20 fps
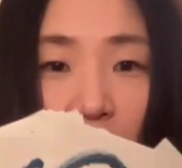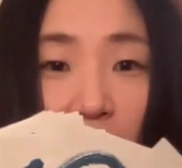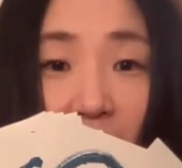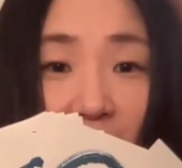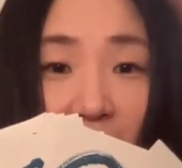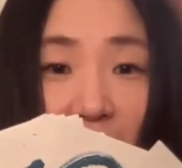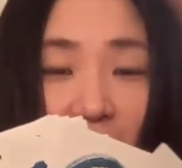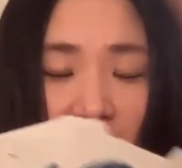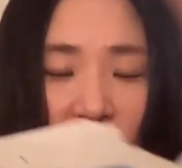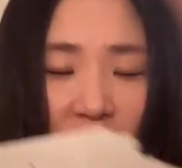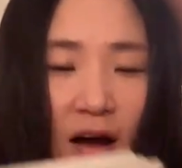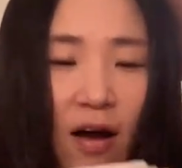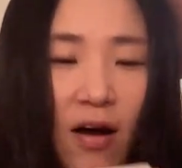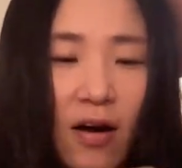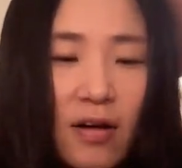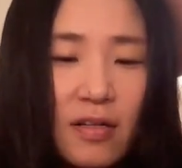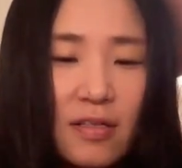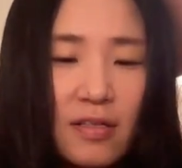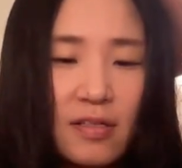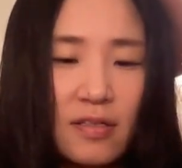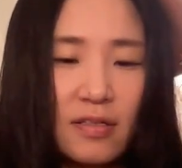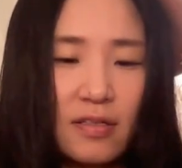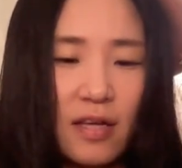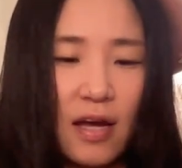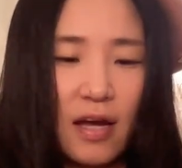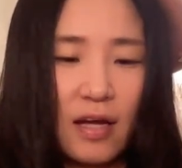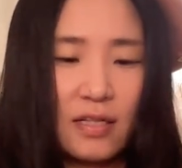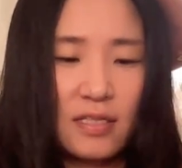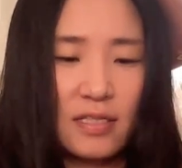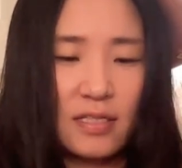These cards,
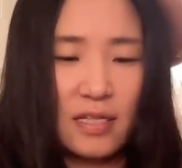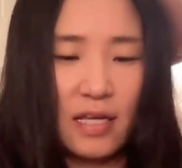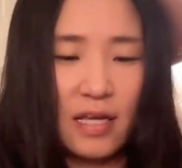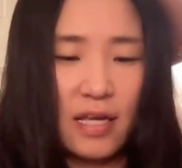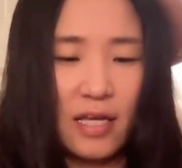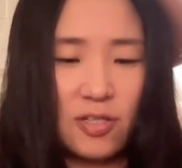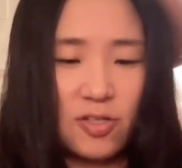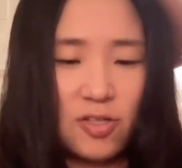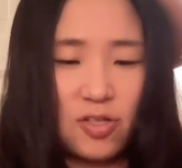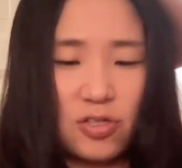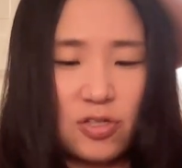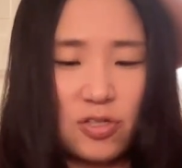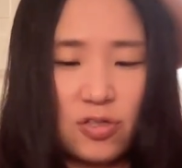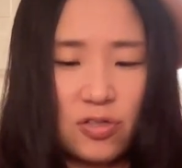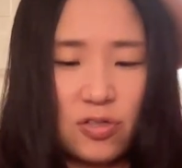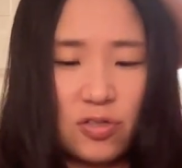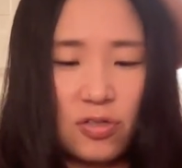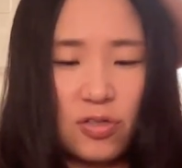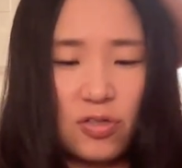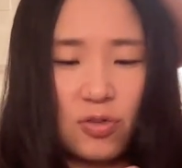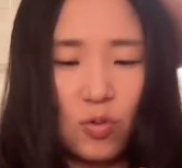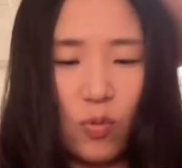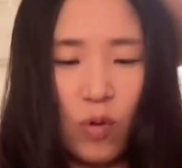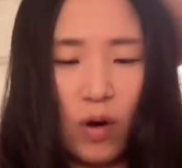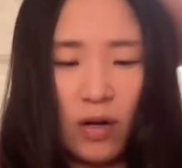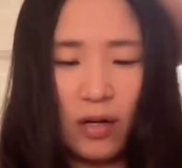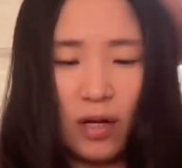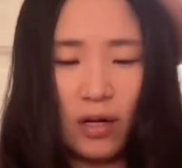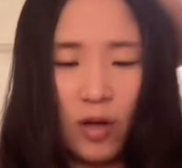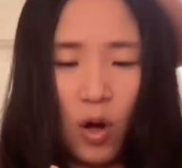actually, it's just
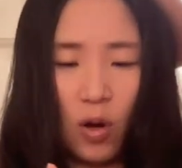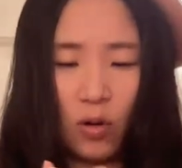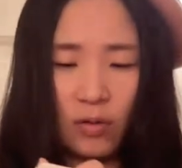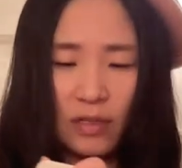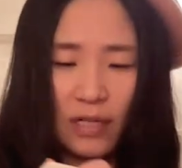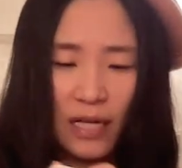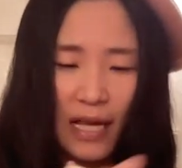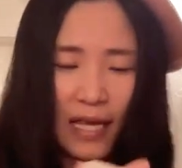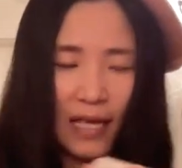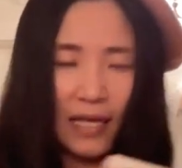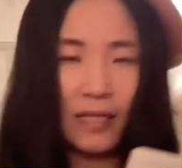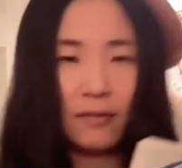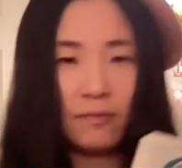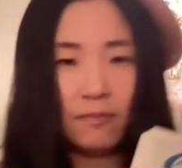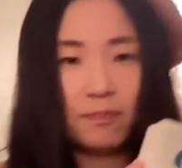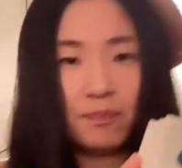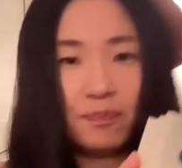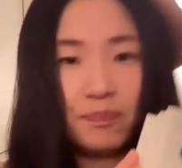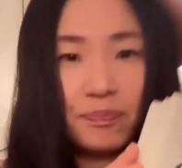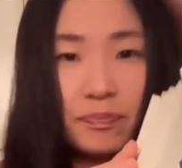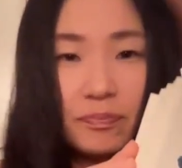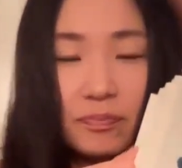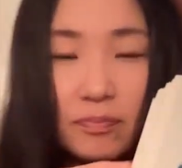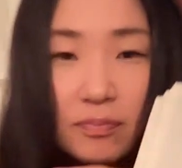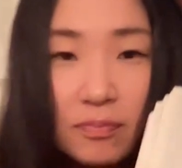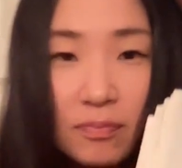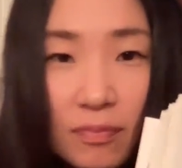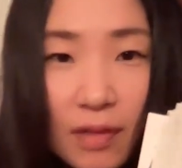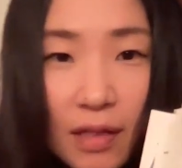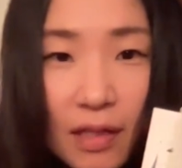one and only.
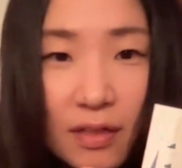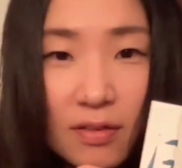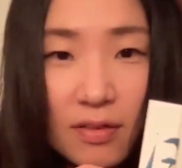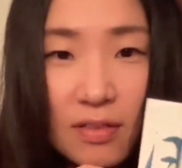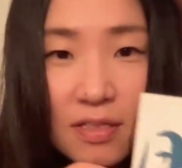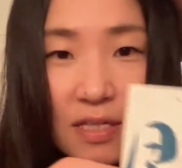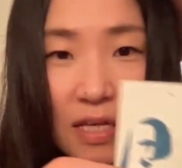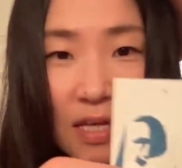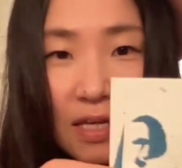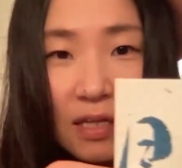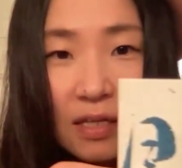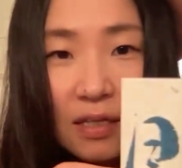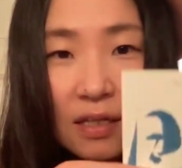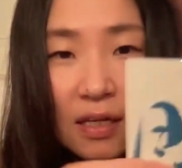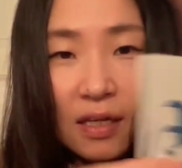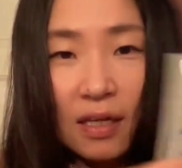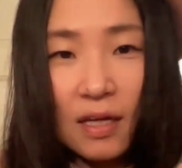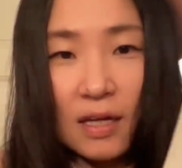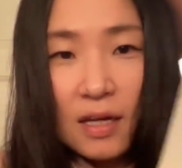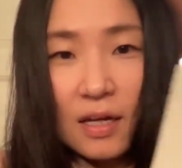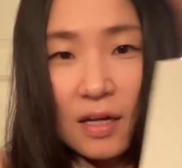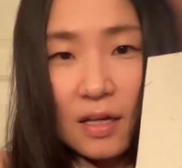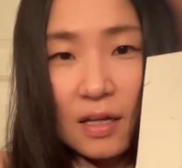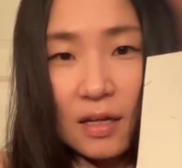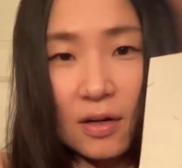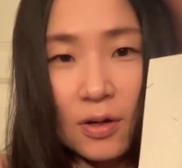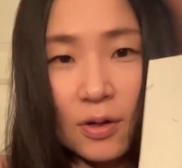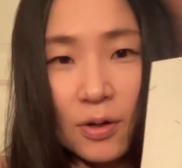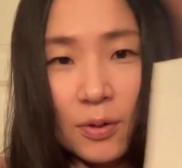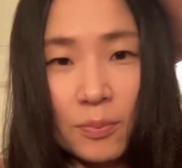Can you see?
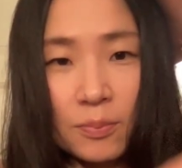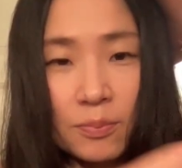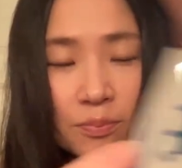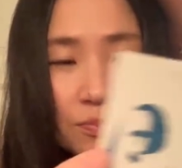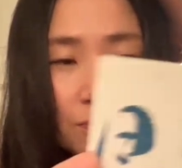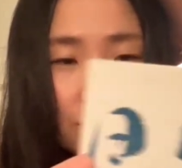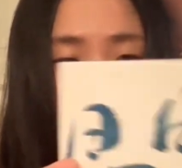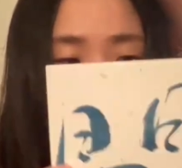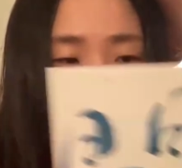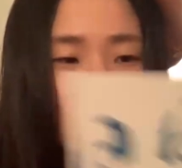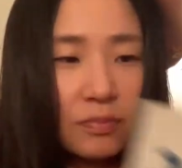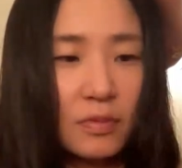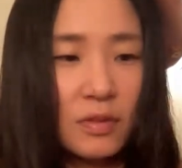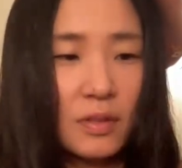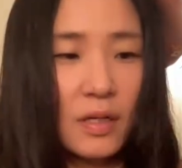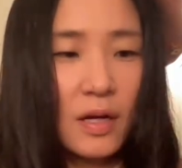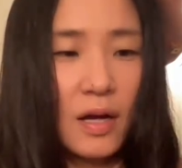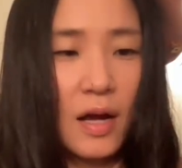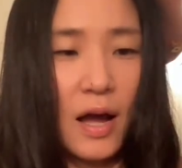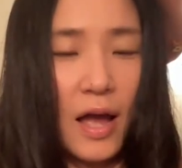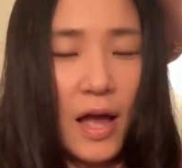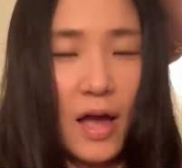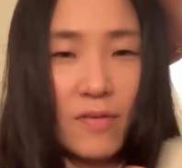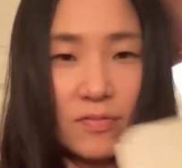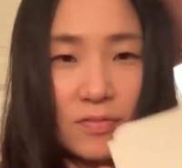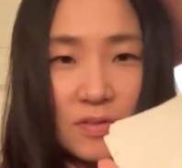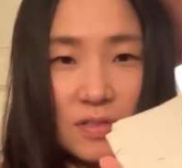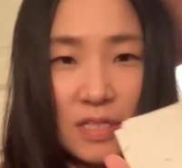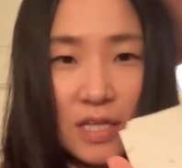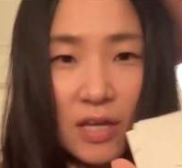I
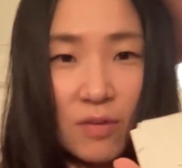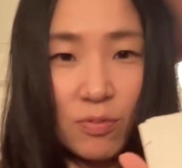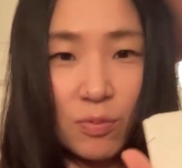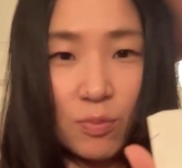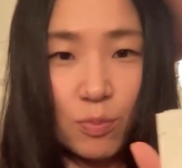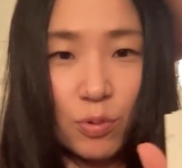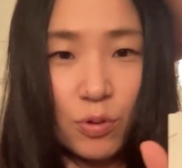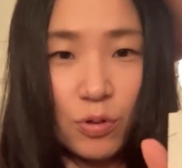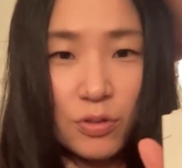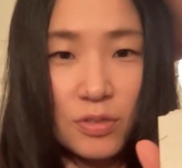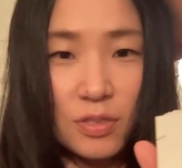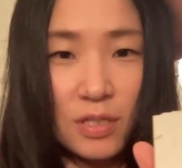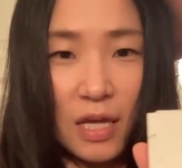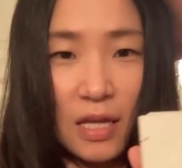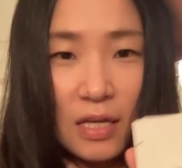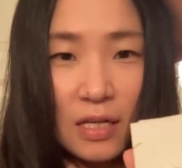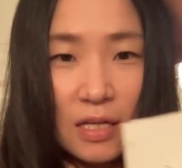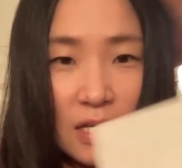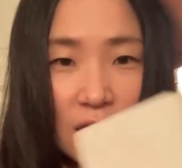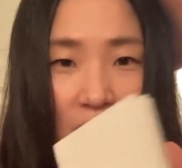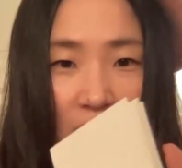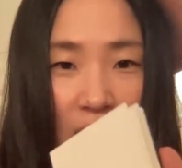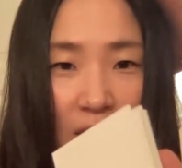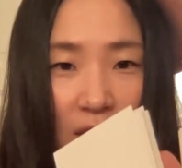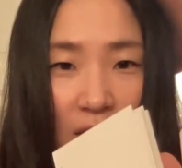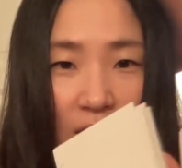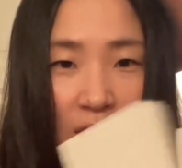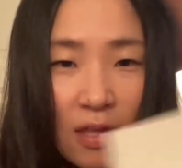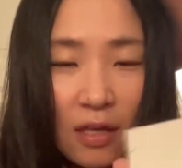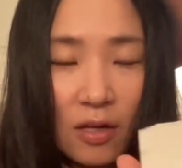haven't even put
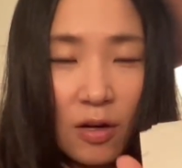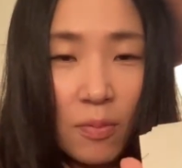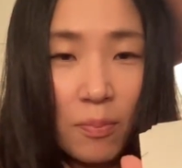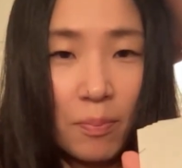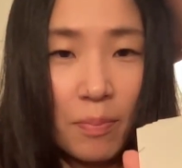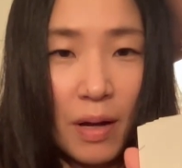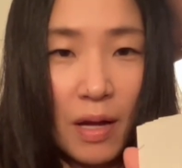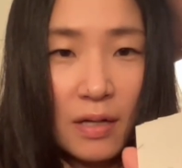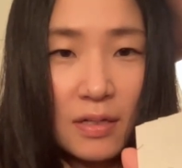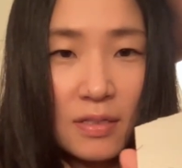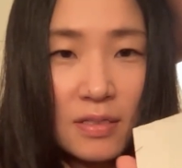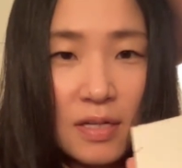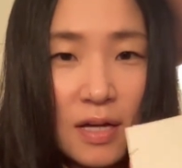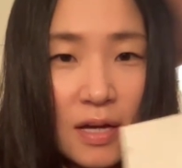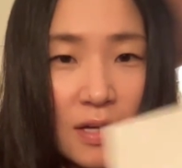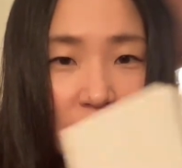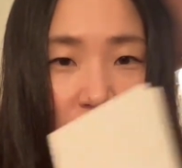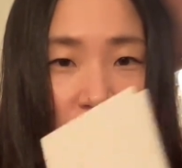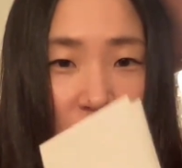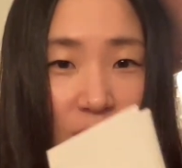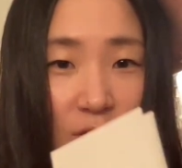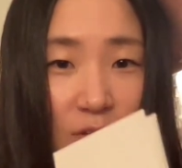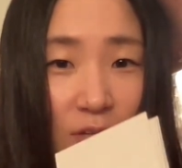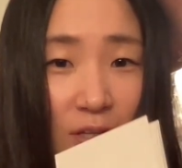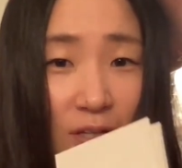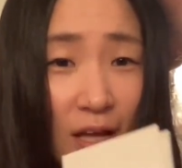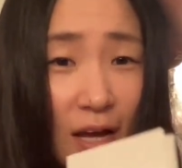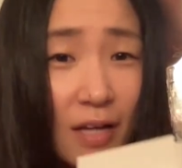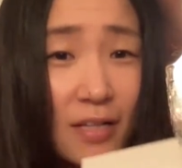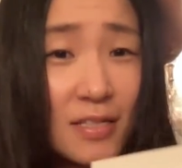anything on the backside, so you
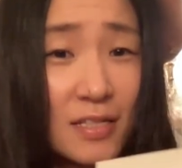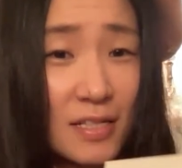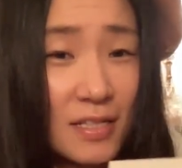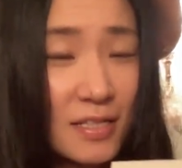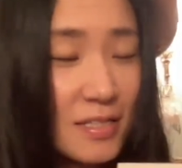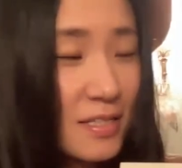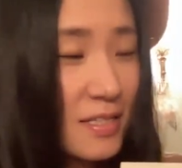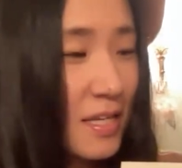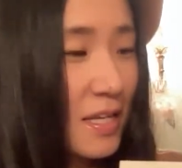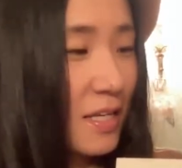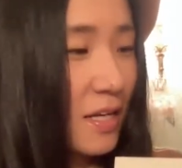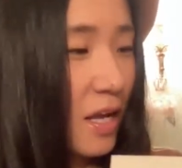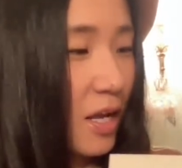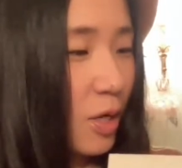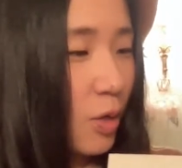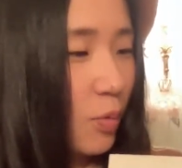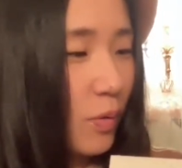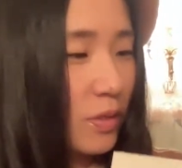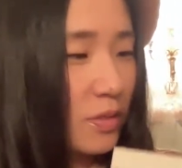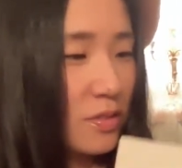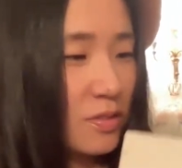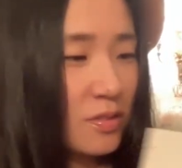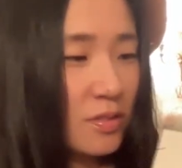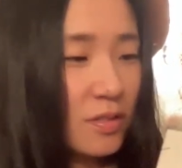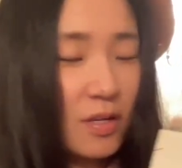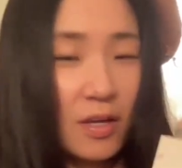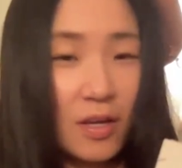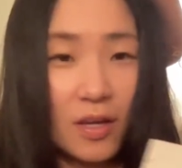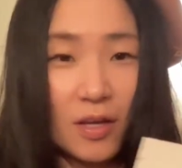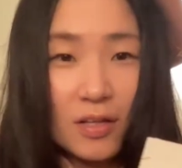can actually see like what's
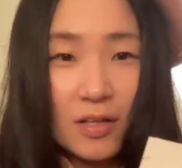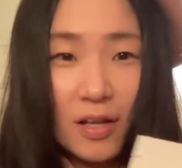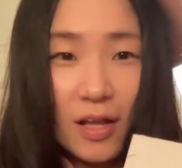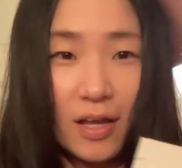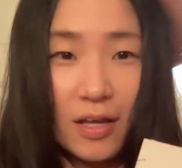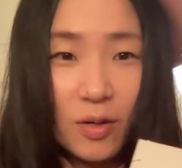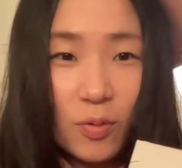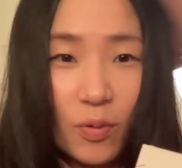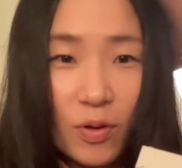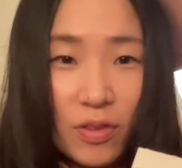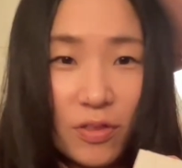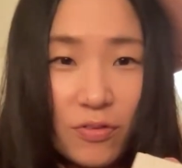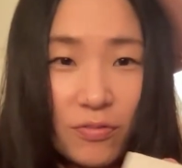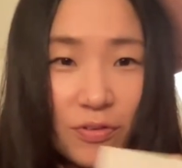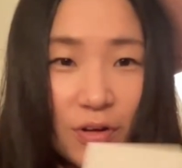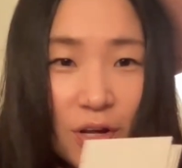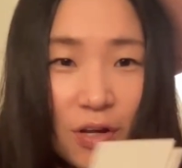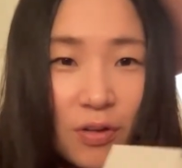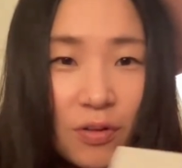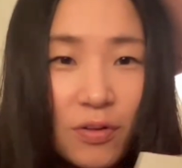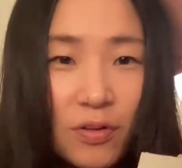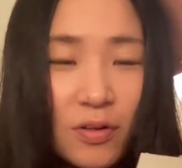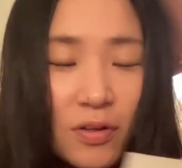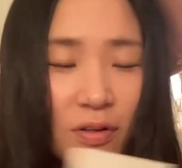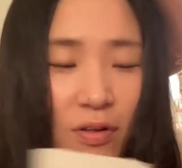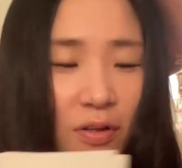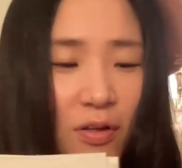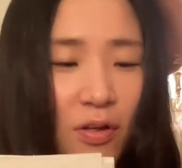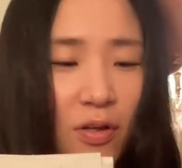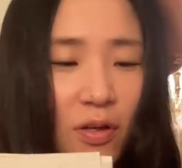like went through,
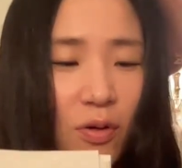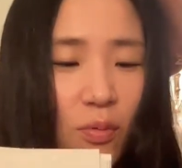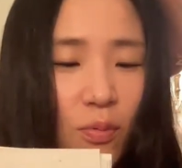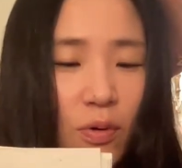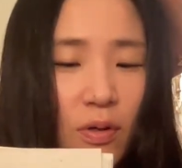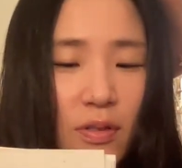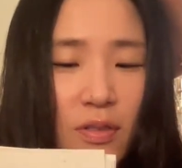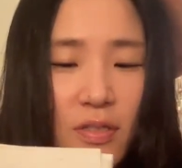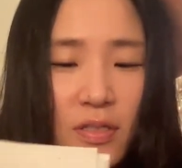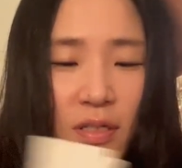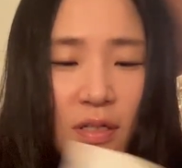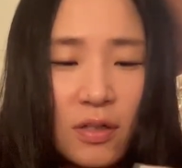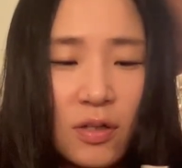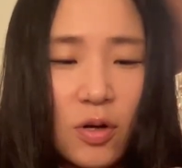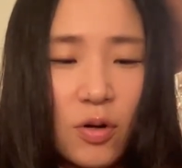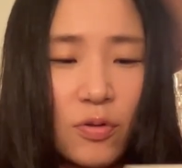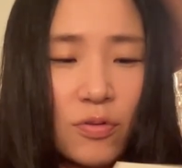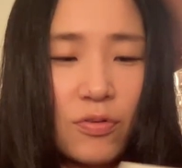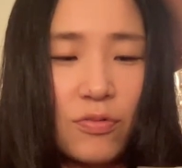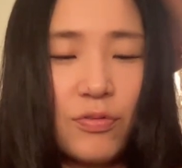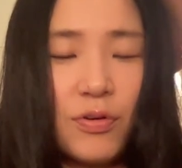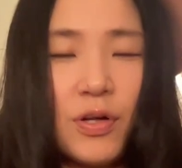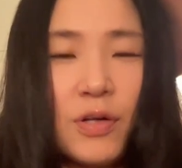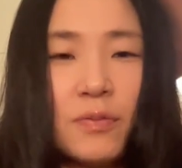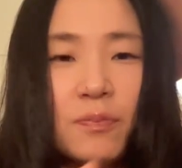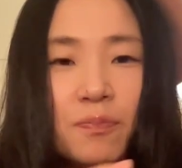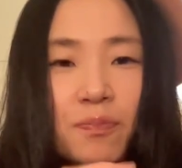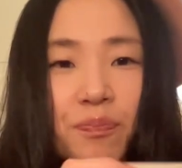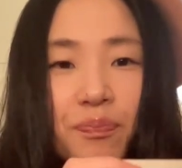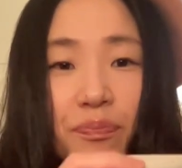what's and gone
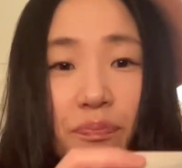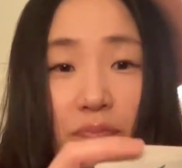through.